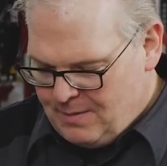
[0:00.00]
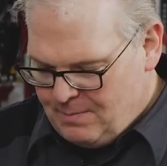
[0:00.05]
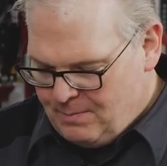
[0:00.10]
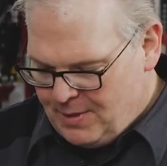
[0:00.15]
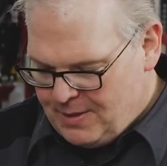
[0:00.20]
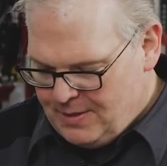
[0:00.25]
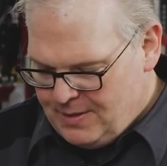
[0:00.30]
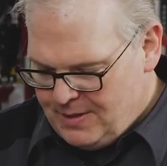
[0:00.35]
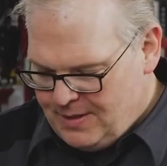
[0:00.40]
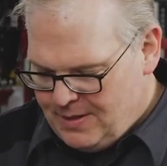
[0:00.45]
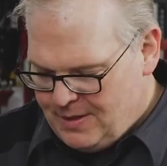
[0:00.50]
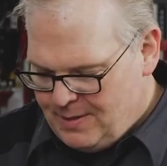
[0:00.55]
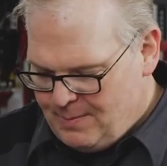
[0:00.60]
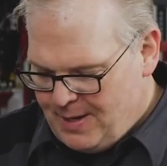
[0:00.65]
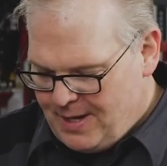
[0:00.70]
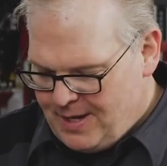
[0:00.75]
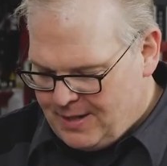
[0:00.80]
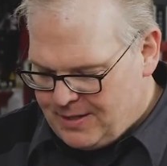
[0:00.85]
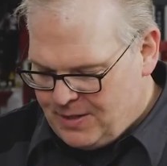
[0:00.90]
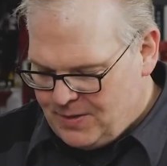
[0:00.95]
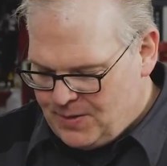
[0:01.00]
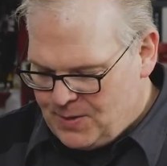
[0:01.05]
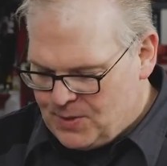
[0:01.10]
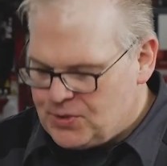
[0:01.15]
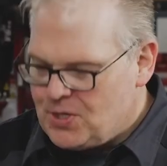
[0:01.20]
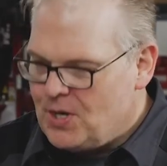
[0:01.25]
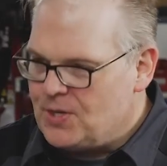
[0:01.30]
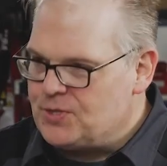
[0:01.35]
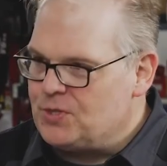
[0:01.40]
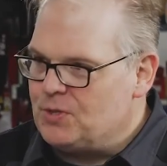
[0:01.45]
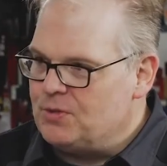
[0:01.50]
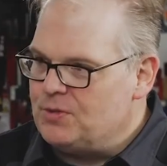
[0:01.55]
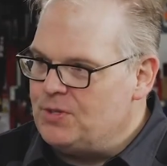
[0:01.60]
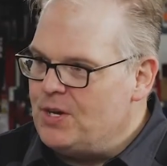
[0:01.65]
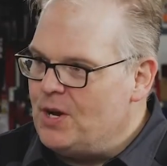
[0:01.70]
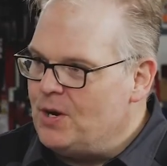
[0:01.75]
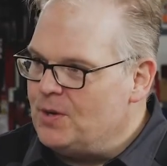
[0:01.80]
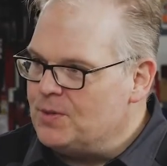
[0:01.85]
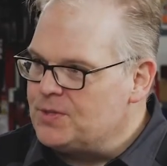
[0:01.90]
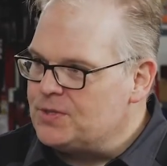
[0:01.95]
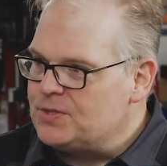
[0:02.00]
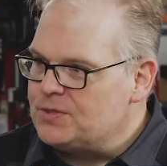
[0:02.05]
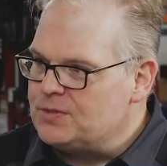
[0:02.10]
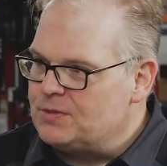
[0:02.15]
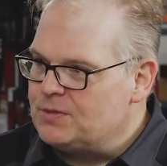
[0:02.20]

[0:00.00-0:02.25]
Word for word: but in the back there's also notes